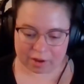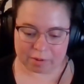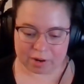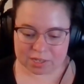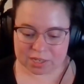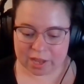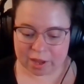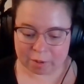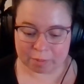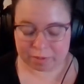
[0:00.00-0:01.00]
I wanted to
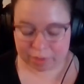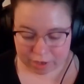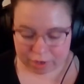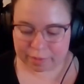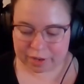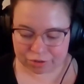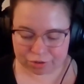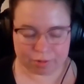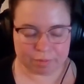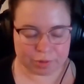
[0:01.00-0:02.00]
help the new
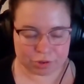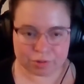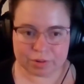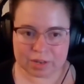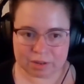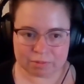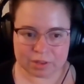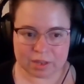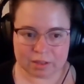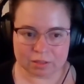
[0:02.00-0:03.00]
majority
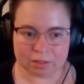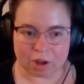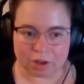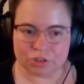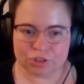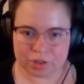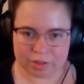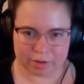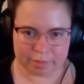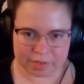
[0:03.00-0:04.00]
really launch
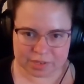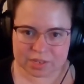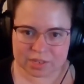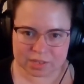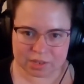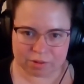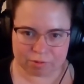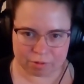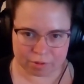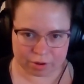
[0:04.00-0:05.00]
their businesses and
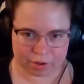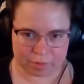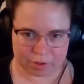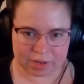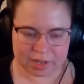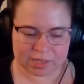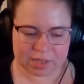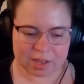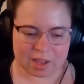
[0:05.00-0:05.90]
grow their communities.